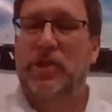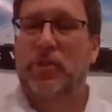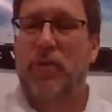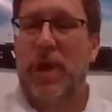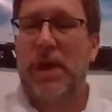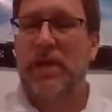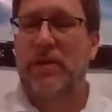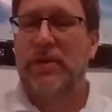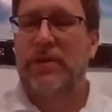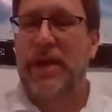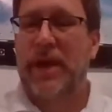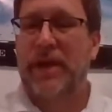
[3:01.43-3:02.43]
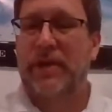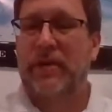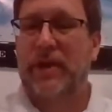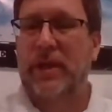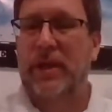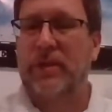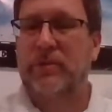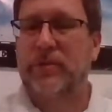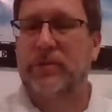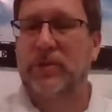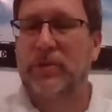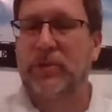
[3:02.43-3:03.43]
greater than or equal
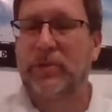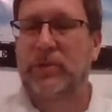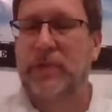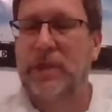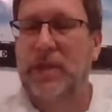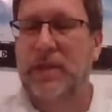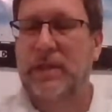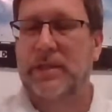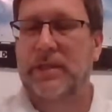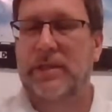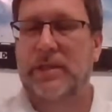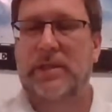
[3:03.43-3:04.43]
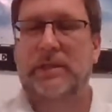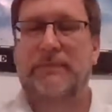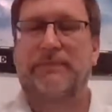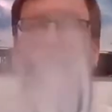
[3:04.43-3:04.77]
to 6.